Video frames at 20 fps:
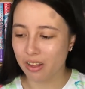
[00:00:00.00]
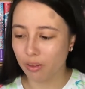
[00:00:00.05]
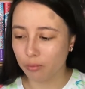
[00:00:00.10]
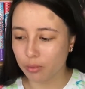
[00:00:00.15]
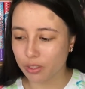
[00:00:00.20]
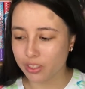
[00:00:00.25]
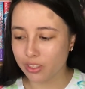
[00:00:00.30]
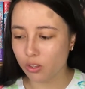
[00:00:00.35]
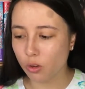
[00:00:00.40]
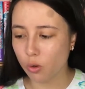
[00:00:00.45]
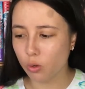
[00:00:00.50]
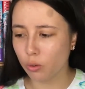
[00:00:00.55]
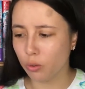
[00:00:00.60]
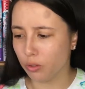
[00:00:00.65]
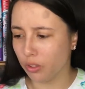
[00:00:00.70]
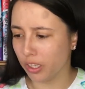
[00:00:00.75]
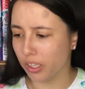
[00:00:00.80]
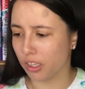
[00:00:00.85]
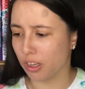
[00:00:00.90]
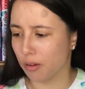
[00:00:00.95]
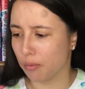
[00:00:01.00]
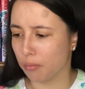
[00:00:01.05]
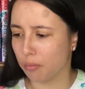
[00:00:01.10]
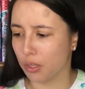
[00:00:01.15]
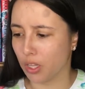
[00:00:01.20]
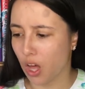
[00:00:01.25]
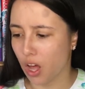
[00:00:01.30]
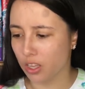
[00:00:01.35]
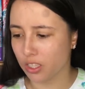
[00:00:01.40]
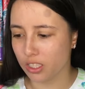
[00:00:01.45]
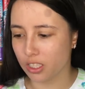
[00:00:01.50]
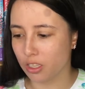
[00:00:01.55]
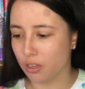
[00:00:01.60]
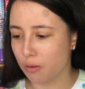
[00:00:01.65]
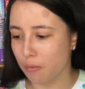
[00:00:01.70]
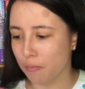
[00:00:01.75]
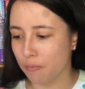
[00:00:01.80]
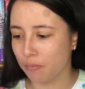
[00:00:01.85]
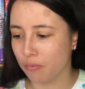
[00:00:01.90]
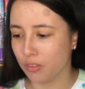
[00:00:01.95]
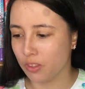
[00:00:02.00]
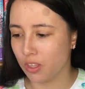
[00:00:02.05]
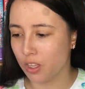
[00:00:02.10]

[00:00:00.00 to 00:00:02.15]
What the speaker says: Plus the whole, like, blossom,